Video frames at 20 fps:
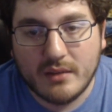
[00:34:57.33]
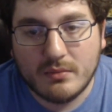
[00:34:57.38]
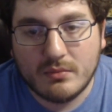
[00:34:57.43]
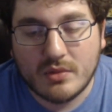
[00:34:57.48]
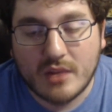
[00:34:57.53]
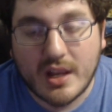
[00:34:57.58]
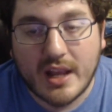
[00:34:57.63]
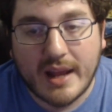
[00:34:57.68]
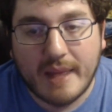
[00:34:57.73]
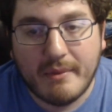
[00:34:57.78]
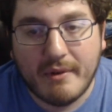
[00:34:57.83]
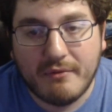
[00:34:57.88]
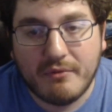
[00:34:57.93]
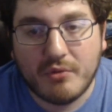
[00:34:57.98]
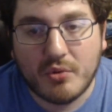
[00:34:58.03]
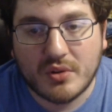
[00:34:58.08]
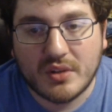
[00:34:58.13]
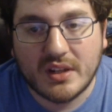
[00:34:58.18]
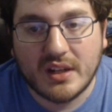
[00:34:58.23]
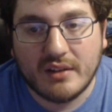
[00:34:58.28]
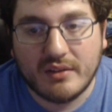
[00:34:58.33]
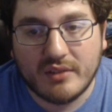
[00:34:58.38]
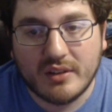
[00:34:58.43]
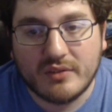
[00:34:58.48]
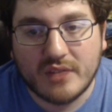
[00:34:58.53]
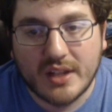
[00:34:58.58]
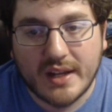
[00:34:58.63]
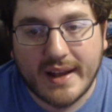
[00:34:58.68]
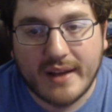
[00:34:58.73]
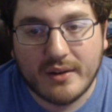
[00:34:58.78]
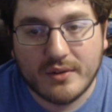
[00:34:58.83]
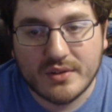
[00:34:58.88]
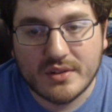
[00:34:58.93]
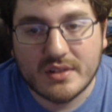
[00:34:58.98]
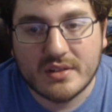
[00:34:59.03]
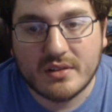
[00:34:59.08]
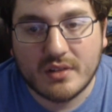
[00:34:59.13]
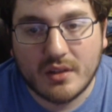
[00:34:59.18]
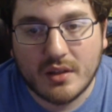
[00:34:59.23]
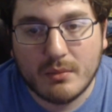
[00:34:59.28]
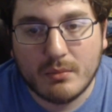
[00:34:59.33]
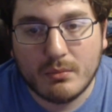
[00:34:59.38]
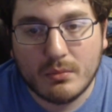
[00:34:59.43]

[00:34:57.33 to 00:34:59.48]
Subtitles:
So I got about 14, 15 hours of sleep.